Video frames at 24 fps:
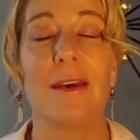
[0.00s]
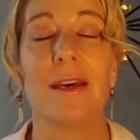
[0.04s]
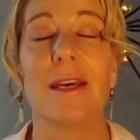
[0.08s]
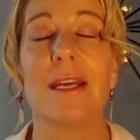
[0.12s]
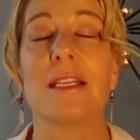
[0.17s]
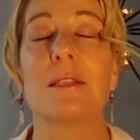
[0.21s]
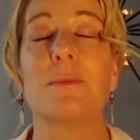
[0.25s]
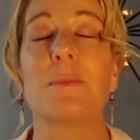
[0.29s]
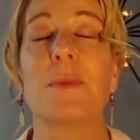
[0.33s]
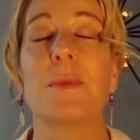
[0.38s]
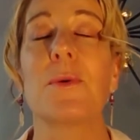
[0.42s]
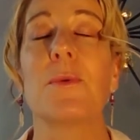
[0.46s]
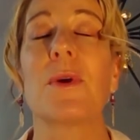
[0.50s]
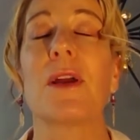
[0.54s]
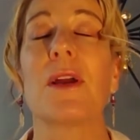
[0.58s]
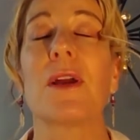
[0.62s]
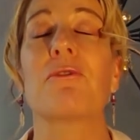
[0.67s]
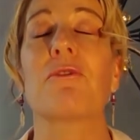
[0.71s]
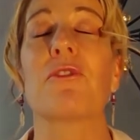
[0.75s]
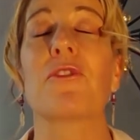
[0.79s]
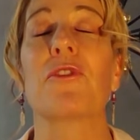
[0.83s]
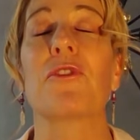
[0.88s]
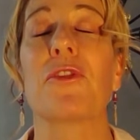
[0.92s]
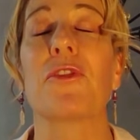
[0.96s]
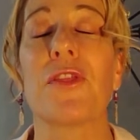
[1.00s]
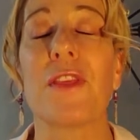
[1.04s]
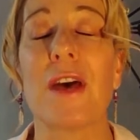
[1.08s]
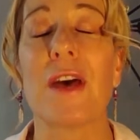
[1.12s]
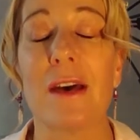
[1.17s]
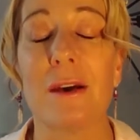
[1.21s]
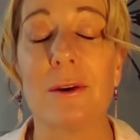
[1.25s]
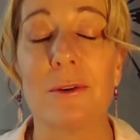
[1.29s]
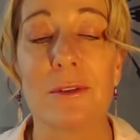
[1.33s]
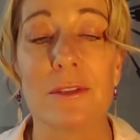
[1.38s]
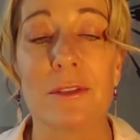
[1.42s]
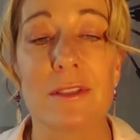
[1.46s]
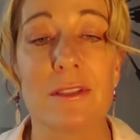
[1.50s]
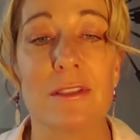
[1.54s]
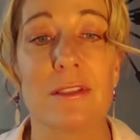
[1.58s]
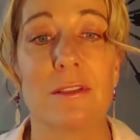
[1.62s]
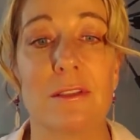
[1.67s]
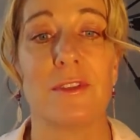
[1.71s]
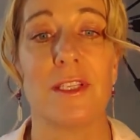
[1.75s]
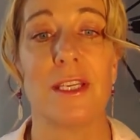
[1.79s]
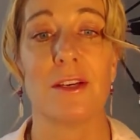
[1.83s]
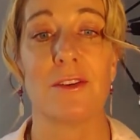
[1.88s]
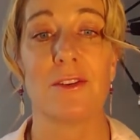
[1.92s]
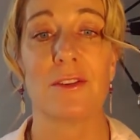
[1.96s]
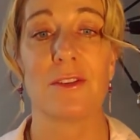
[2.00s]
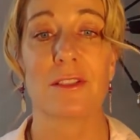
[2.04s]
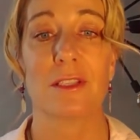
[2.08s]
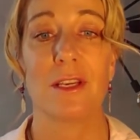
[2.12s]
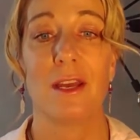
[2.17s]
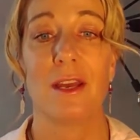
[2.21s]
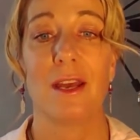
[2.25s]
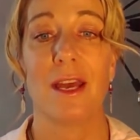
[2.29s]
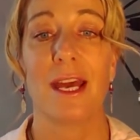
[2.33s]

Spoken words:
it's been around for thousands of years.